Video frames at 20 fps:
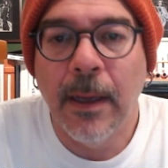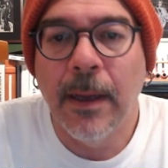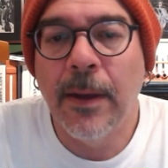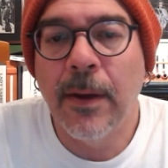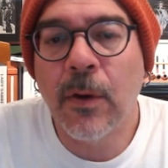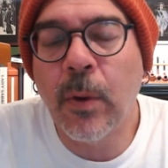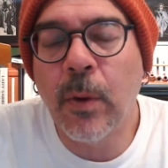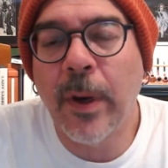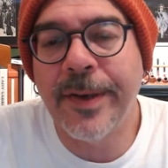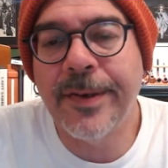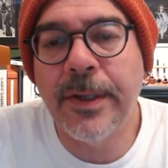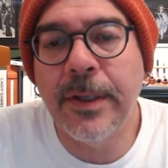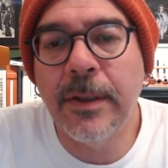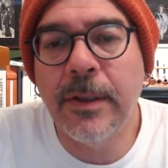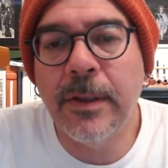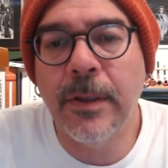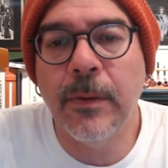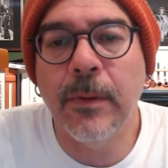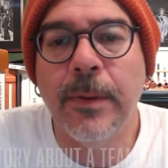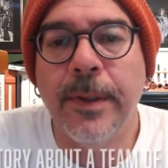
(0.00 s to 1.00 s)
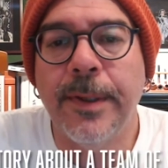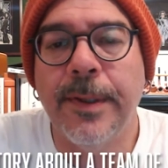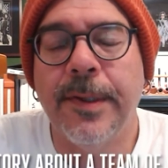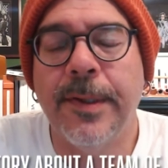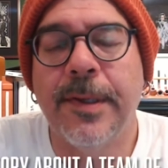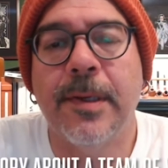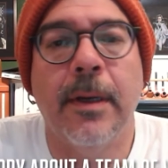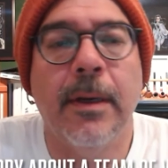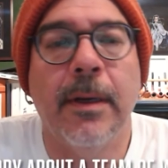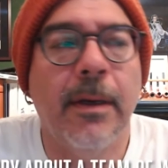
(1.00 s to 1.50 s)
Question two
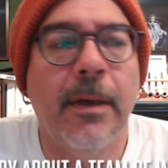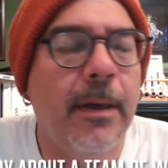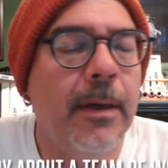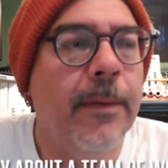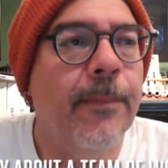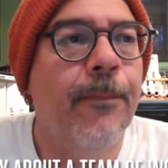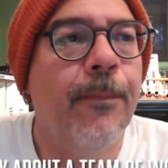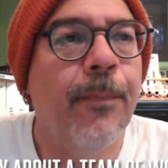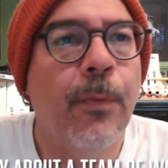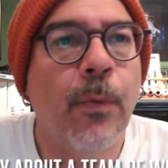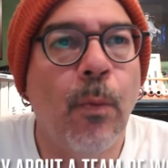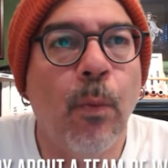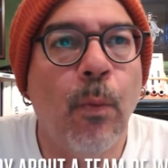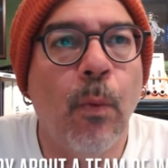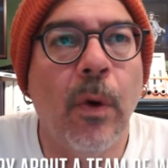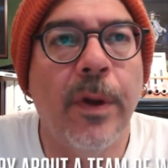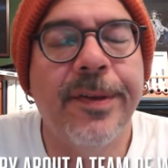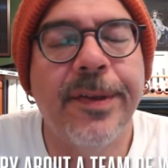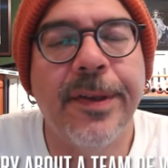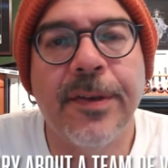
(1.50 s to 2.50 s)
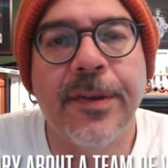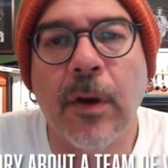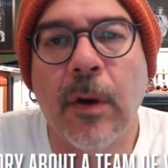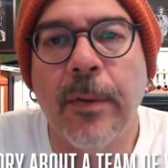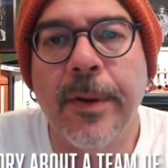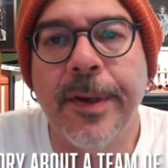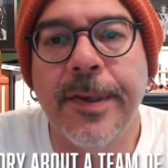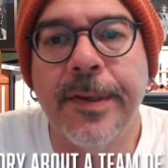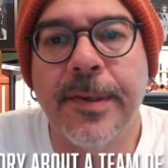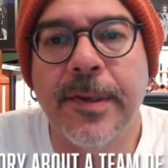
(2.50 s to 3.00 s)
is, uh, was this
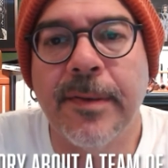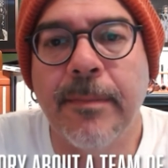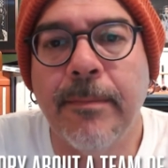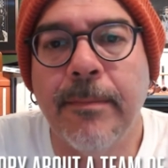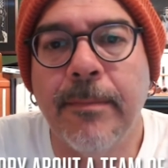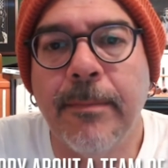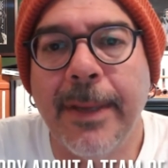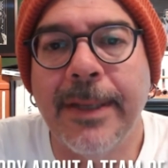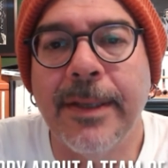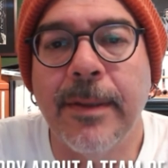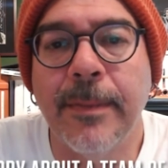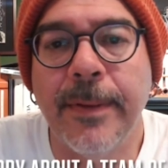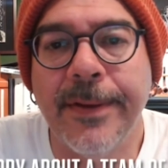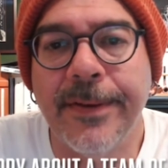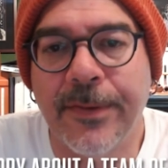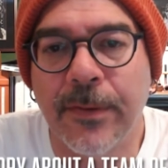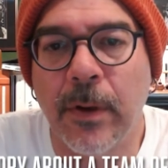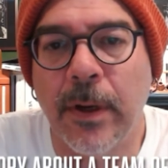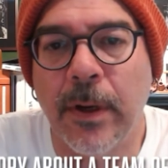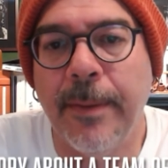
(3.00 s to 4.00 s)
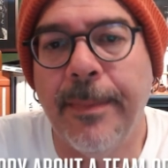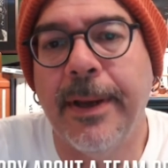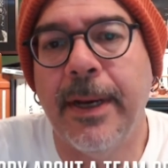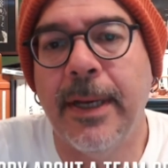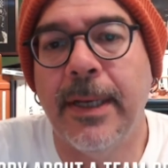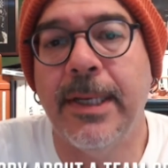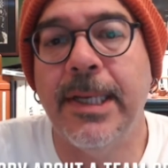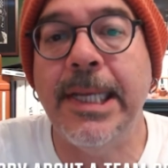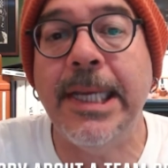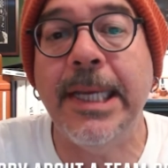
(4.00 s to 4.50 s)
always meant to be a story about
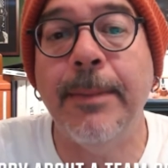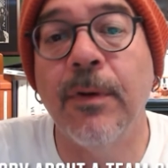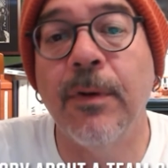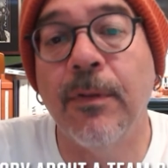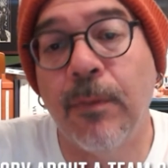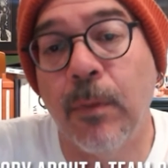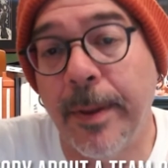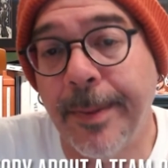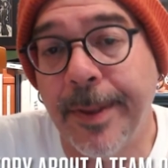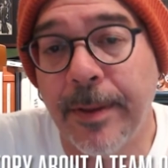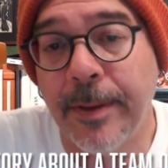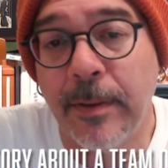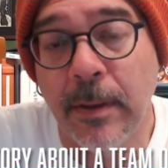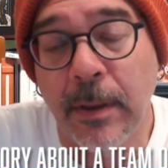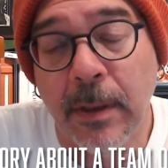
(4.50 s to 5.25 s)
a team of women,